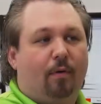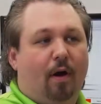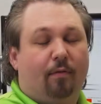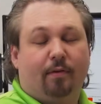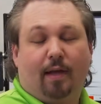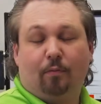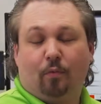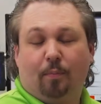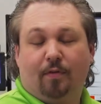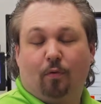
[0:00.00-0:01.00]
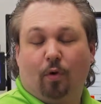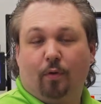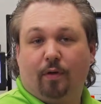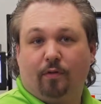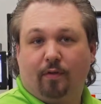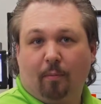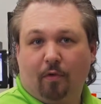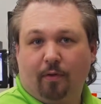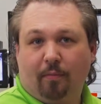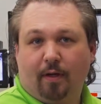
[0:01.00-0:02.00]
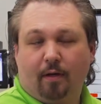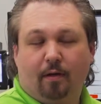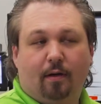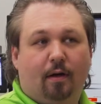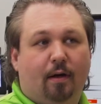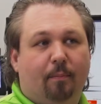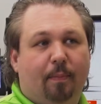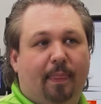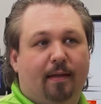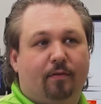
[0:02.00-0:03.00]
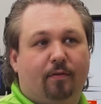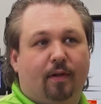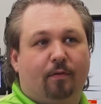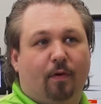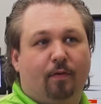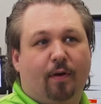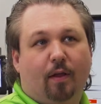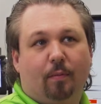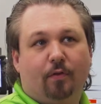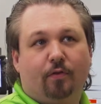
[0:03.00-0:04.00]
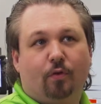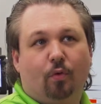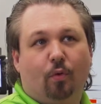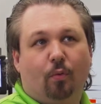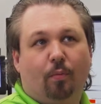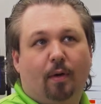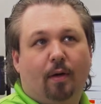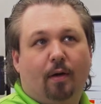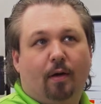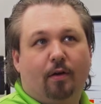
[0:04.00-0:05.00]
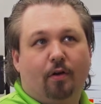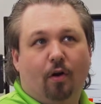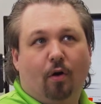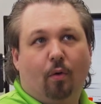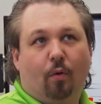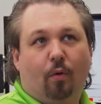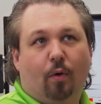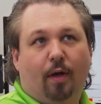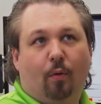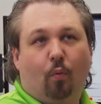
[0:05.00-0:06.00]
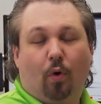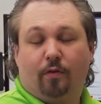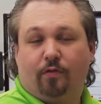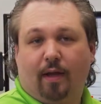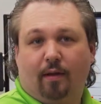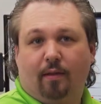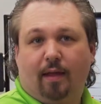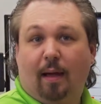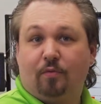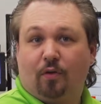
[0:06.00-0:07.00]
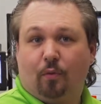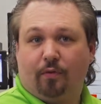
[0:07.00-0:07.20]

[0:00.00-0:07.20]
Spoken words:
Oftentimes before you disassemble something, it's very valuable to know what state the object was